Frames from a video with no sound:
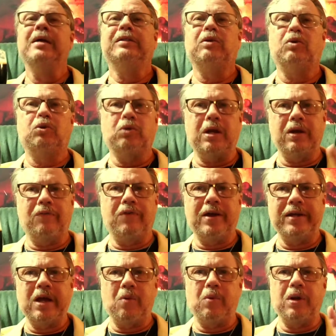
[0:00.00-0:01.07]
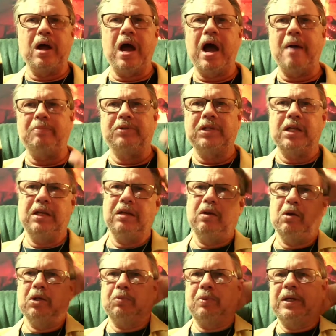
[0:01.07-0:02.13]
So I was trying to find out what hops they
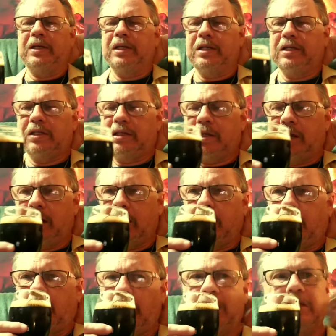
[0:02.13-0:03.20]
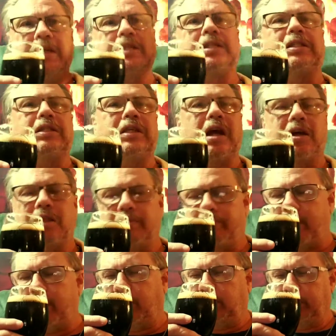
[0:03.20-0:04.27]
used, but it didn't say, and it doesn't say on the
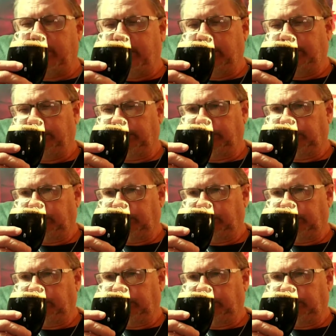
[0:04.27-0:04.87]
bottle here.